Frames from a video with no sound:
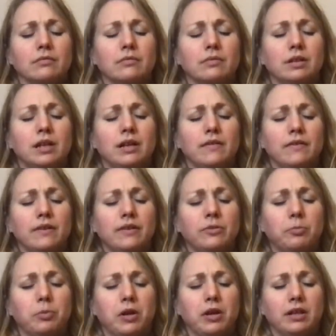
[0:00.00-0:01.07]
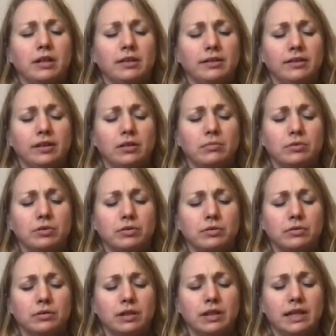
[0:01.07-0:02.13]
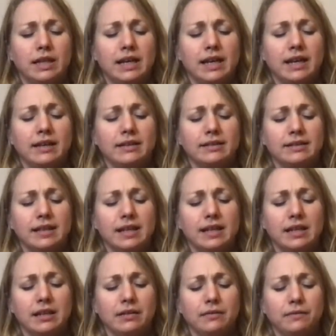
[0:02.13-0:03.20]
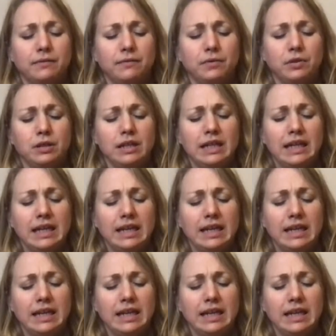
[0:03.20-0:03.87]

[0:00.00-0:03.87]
Let the spine sit up taller, exhaling fully.